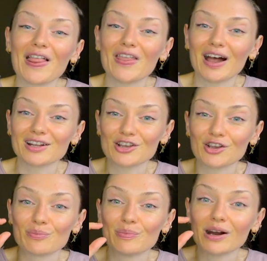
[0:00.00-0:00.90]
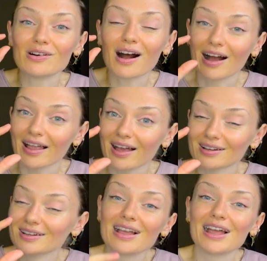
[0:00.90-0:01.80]
that your bell
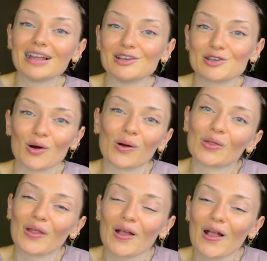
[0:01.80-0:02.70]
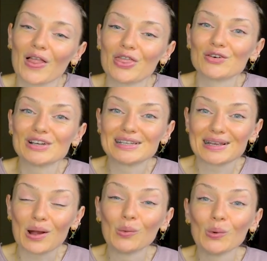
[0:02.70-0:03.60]
icon is on. There
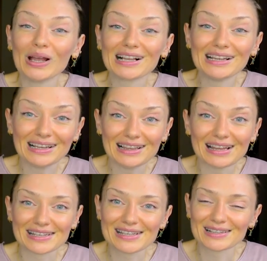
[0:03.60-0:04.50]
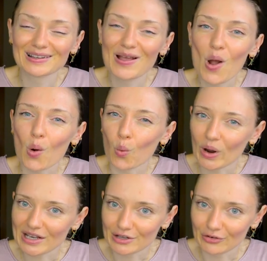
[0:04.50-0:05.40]
is a weekly lesson
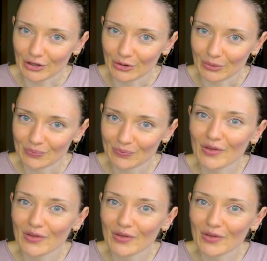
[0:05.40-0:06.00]
waiting for you.